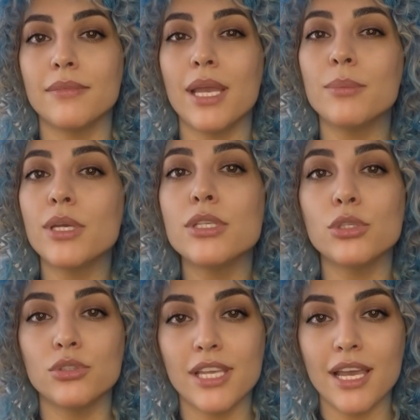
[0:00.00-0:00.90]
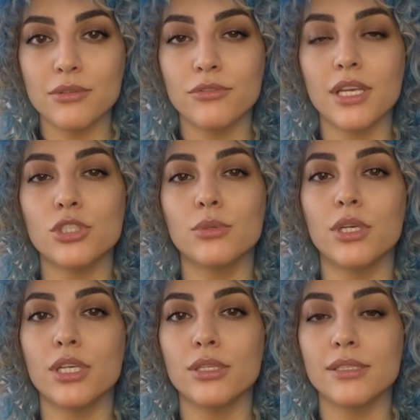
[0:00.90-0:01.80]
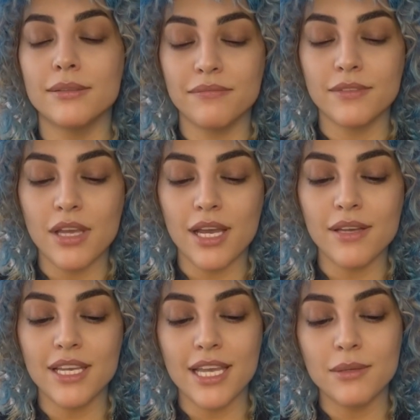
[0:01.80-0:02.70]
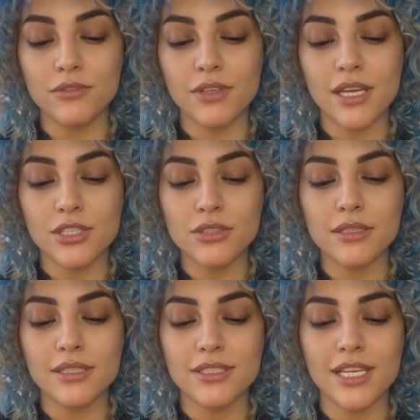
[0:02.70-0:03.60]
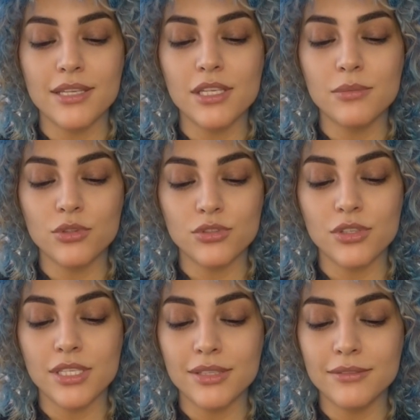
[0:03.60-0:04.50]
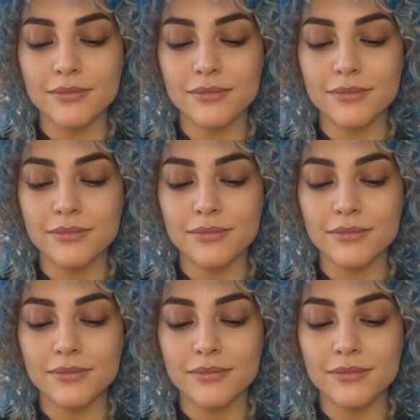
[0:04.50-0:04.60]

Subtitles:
I'm going to use a camouflage product, Kryolan Camouflage, shade W3.